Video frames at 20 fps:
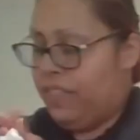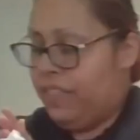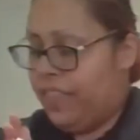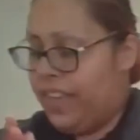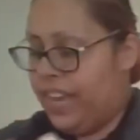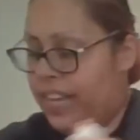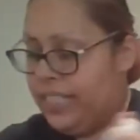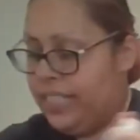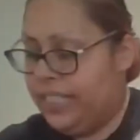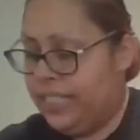
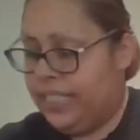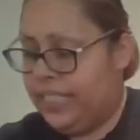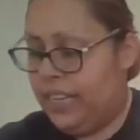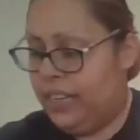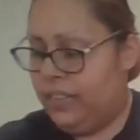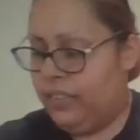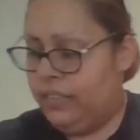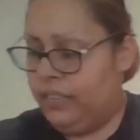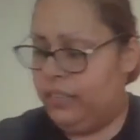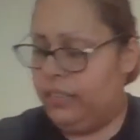this
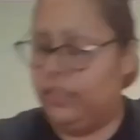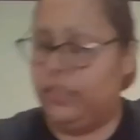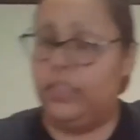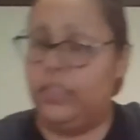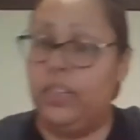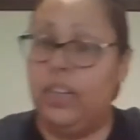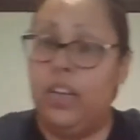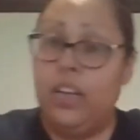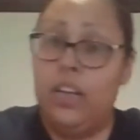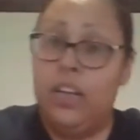
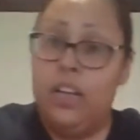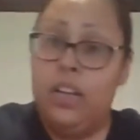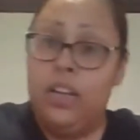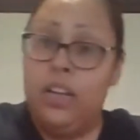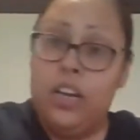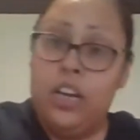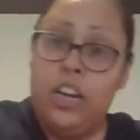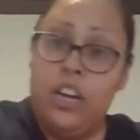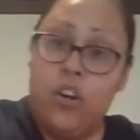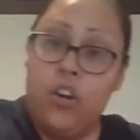
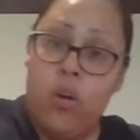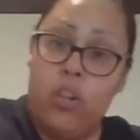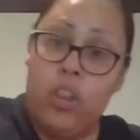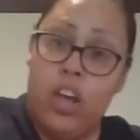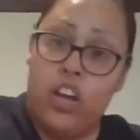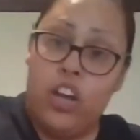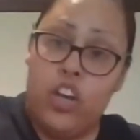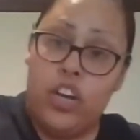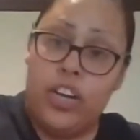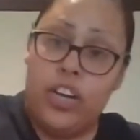
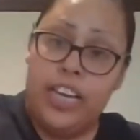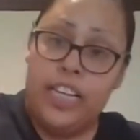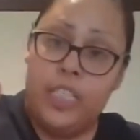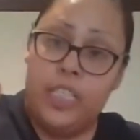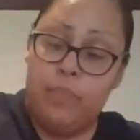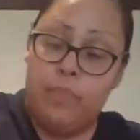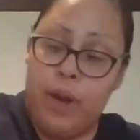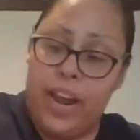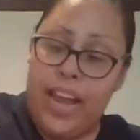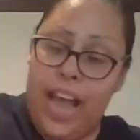canola cooking
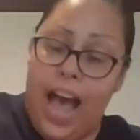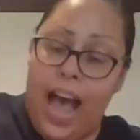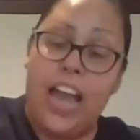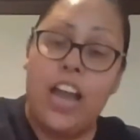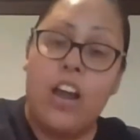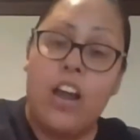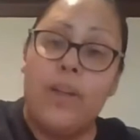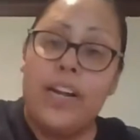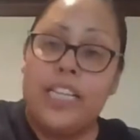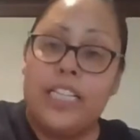spray.
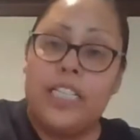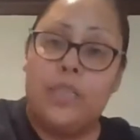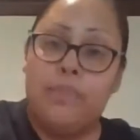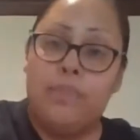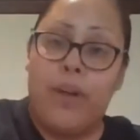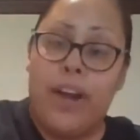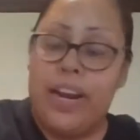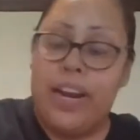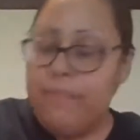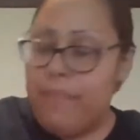I already
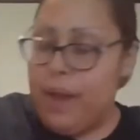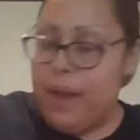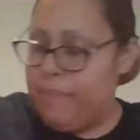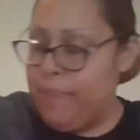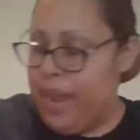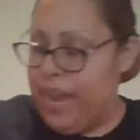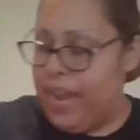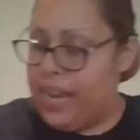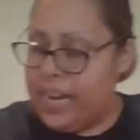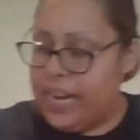sprayed my
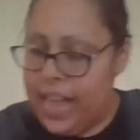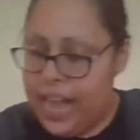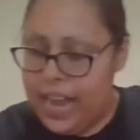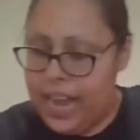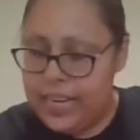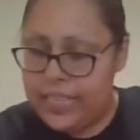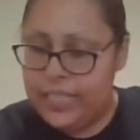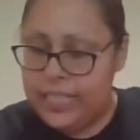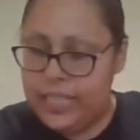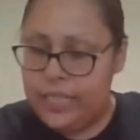pan,
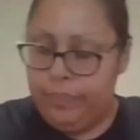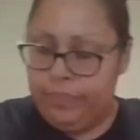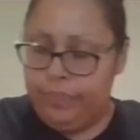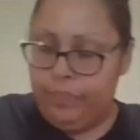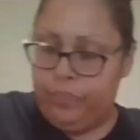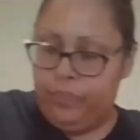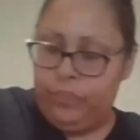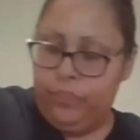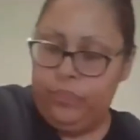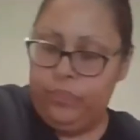guys.
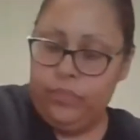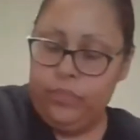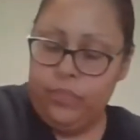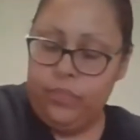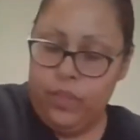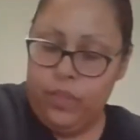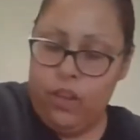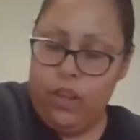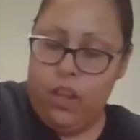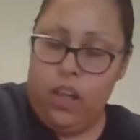
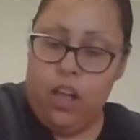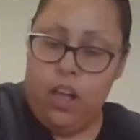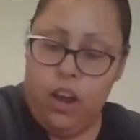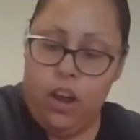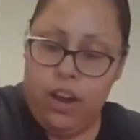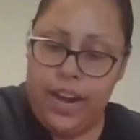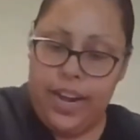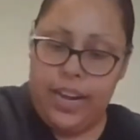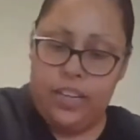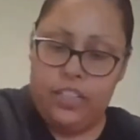All
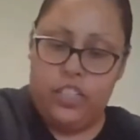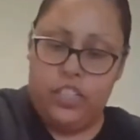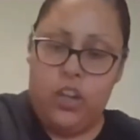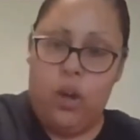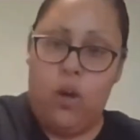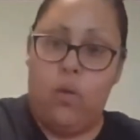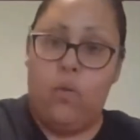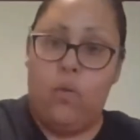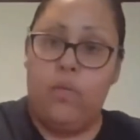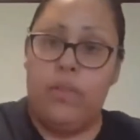right,
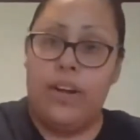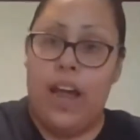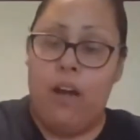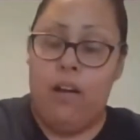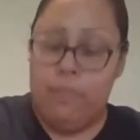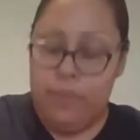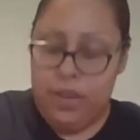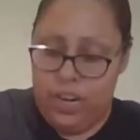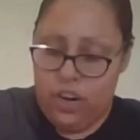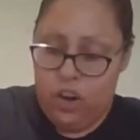so now
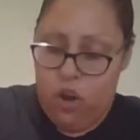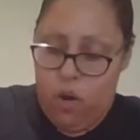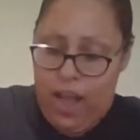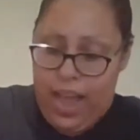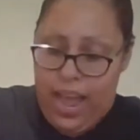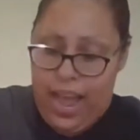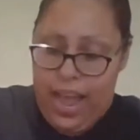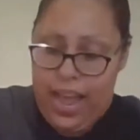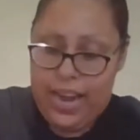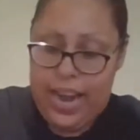I'm gonna go
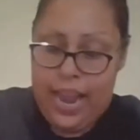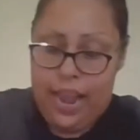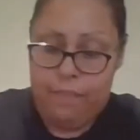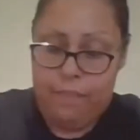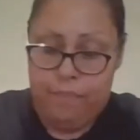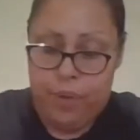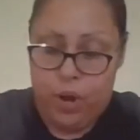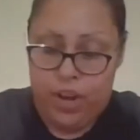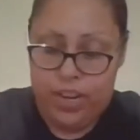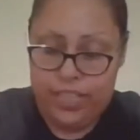ahead
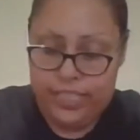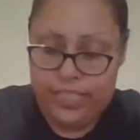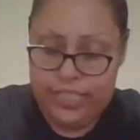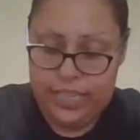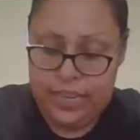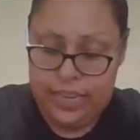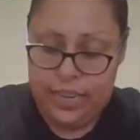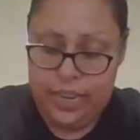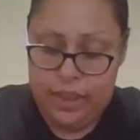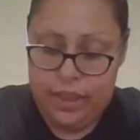and put
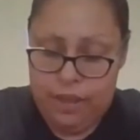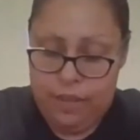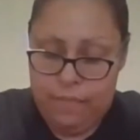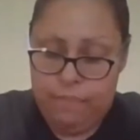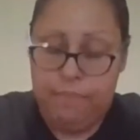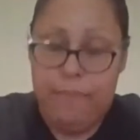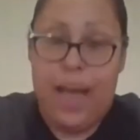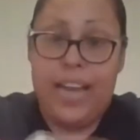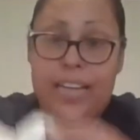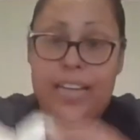
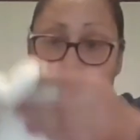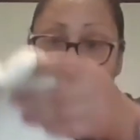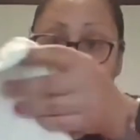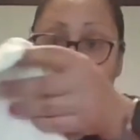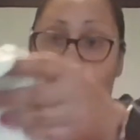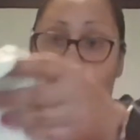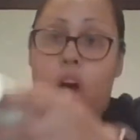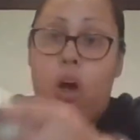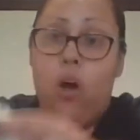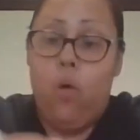my
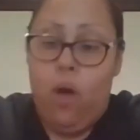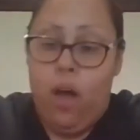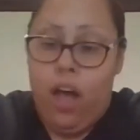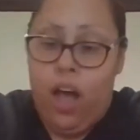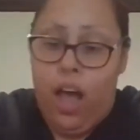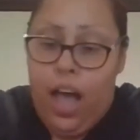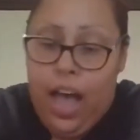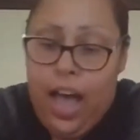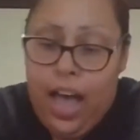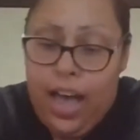dough
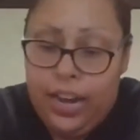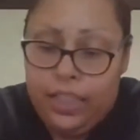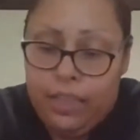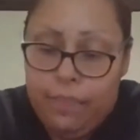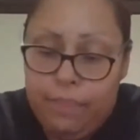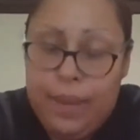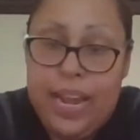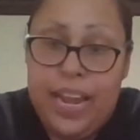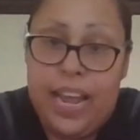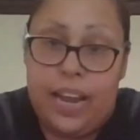on the
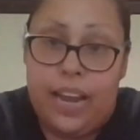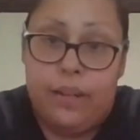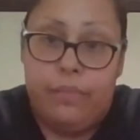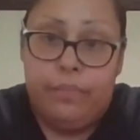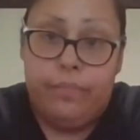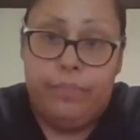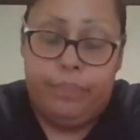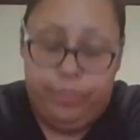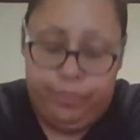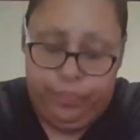pan.
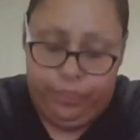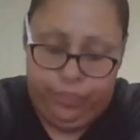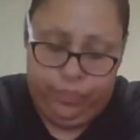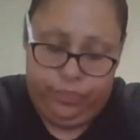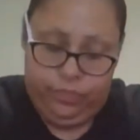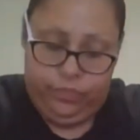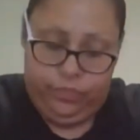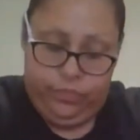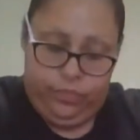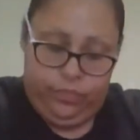
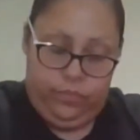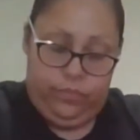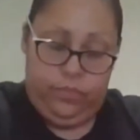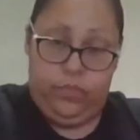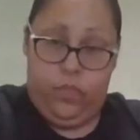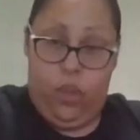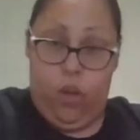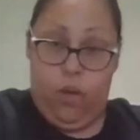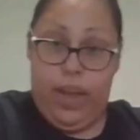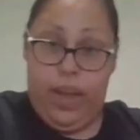
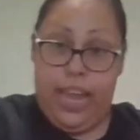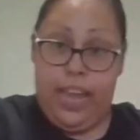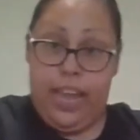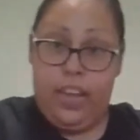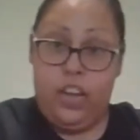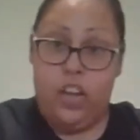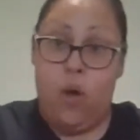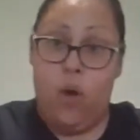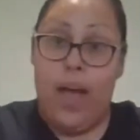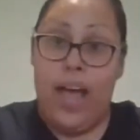Okay,
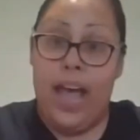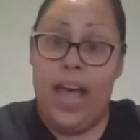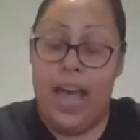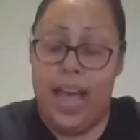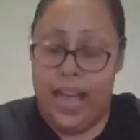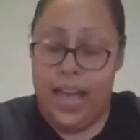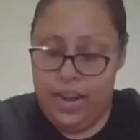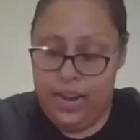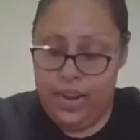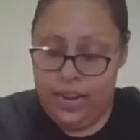go
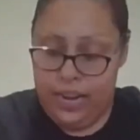ahead,